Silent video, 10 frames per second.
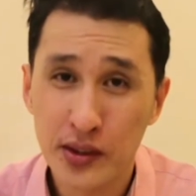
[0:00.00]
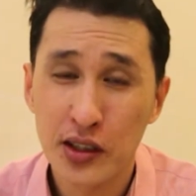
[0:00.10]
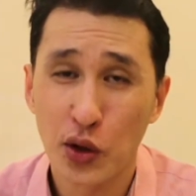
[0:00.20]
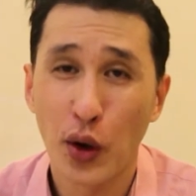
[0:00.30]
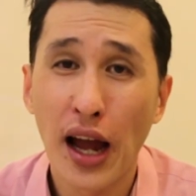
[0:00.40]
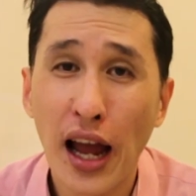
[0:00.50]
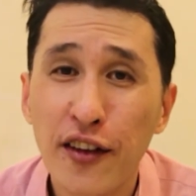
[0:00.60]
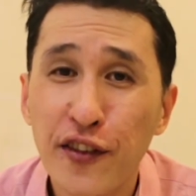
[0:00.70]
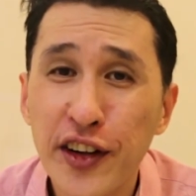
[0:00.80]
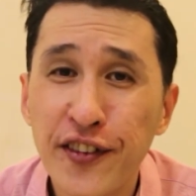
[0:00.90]
So
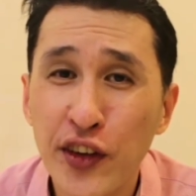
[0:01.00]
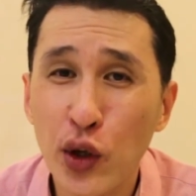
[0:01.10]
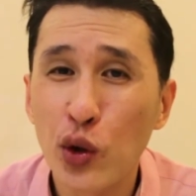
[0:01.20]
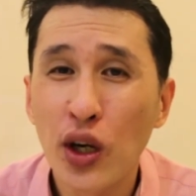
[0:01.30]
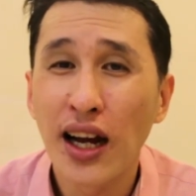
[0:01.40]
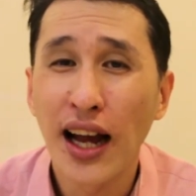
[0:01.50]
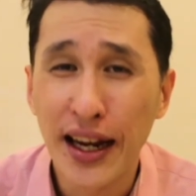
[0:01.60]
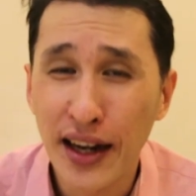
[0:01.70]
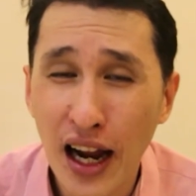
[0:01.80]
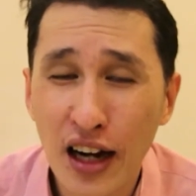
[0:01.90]
every view
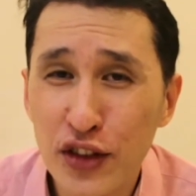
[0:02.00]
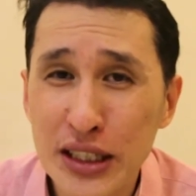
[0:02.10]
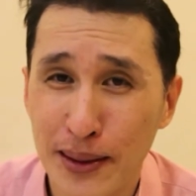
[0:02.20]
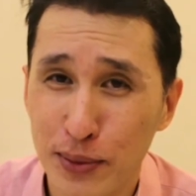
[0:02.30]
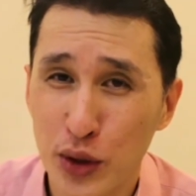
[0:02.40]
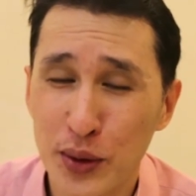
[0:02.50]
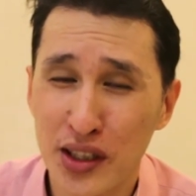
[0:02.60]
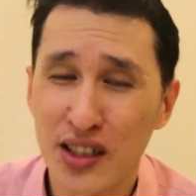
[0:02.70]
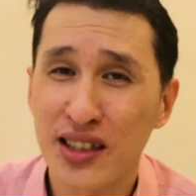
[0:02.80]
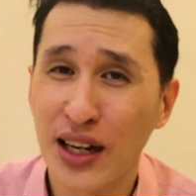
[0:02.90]
and every
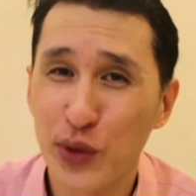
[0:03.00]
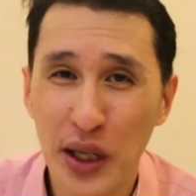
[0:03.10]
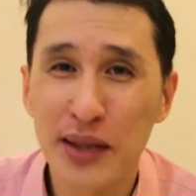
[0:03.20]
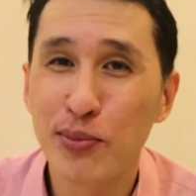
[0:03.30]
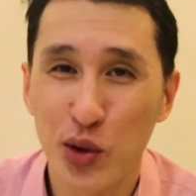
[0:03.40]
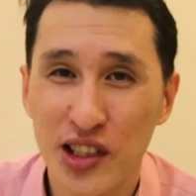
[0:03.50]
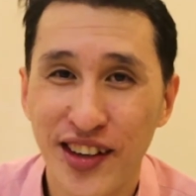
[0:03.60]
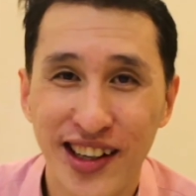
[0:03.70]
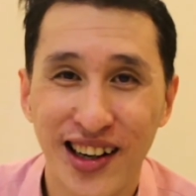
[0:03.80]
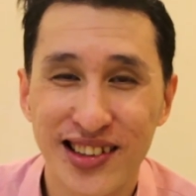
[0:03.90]
subscription can really
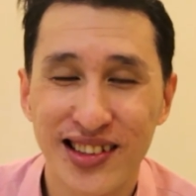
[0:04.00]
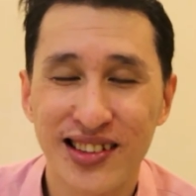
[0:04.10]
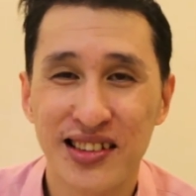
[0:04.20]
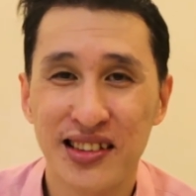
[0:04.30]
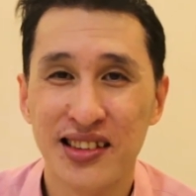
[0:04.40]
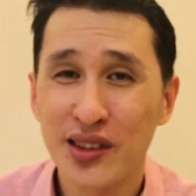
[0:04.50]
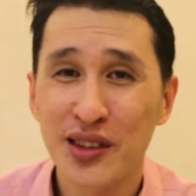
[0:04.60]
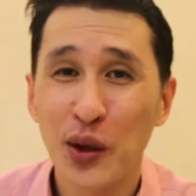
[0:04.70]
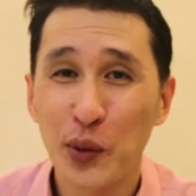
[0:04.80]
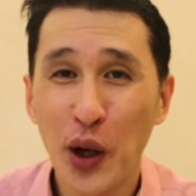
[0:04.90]
motivate us.
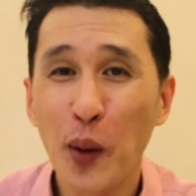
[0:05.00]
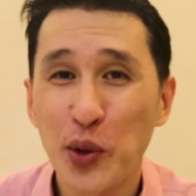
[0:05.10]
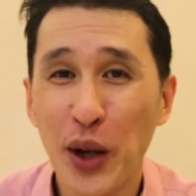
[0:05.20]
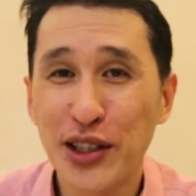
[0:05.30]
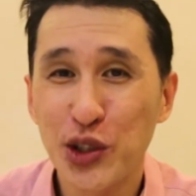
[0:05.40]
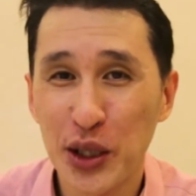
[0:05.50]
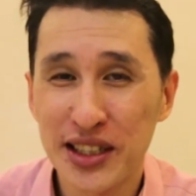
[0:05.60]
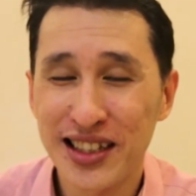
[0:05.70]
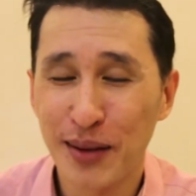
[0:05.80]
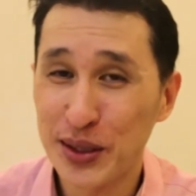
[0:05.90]
We hope you enjoyed
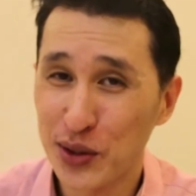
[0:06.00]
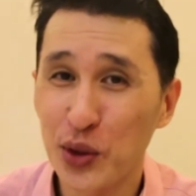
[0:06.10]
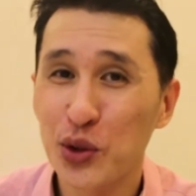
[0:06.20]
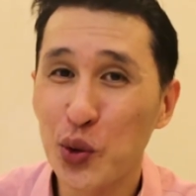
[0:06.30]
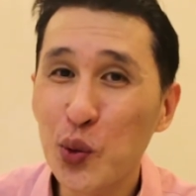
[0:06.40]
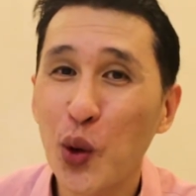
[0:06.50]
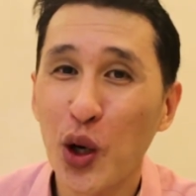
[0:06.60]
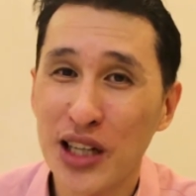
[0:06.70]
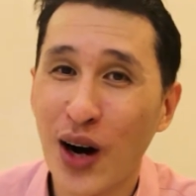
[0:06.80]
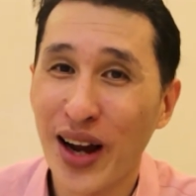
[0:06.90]
this episode. Do
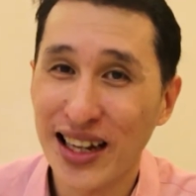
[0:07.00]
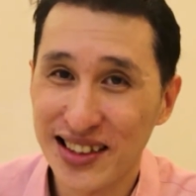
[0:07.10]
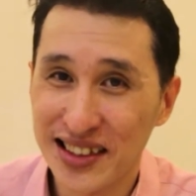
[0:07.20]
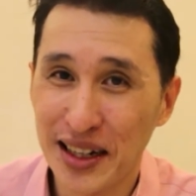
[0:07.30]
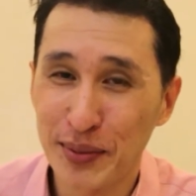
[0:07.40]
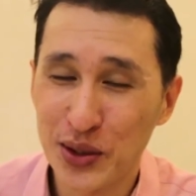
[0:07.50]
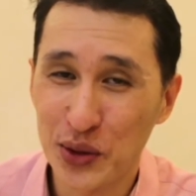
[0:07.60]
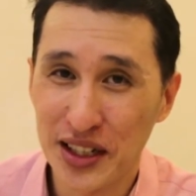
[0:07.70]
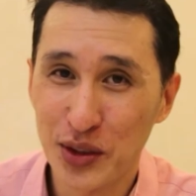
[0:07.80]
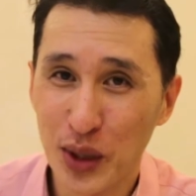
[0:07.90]
watch our existing
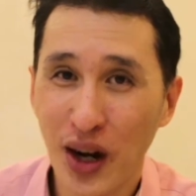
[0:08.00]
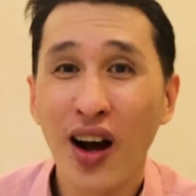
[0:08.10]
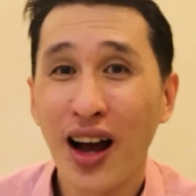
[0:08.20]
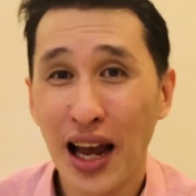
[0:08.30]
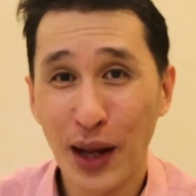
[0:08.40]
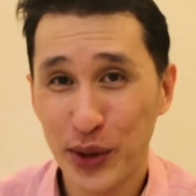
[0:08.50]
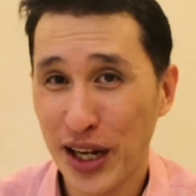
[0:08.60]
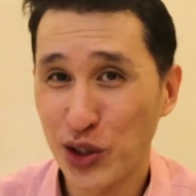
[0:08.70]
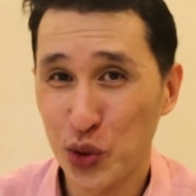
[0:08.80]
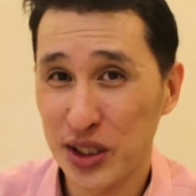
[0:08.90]
episodes as well and we'll
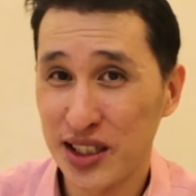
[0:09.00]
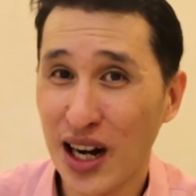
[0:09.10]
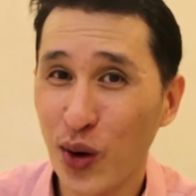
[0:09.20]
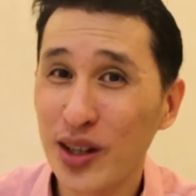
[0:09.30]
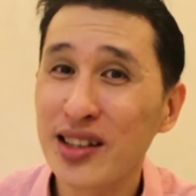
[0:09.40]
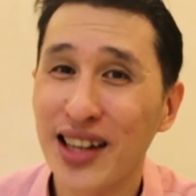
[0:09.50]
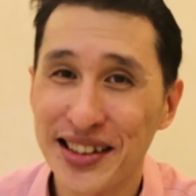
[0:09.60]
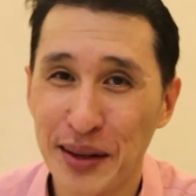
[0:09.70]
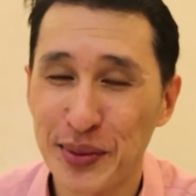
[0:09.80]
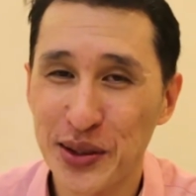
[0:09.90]
catch you in our next
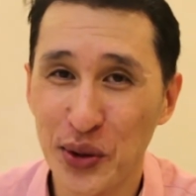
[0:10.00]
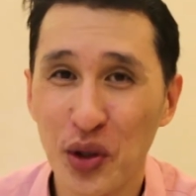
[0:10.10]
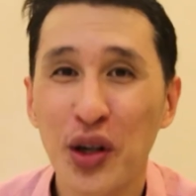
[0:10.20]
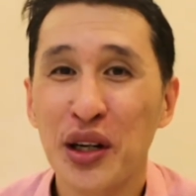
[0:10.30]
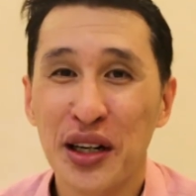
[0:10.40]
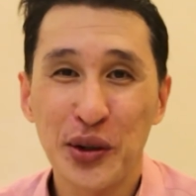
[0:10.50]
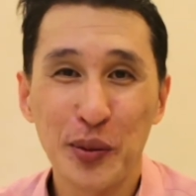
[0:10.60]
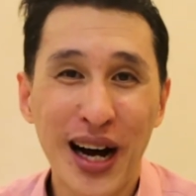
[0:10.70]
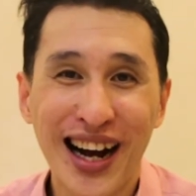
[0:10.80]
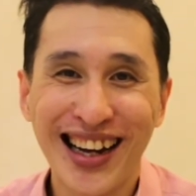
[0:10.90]
episode.
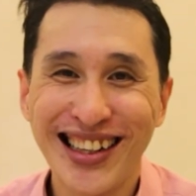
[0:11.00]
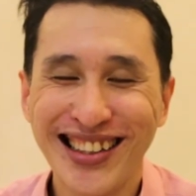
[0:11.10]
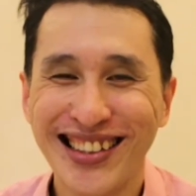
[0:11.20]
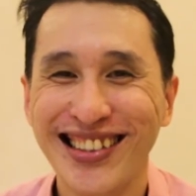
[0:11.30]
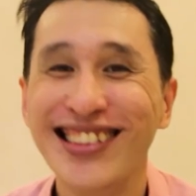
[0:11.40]
Goodbye!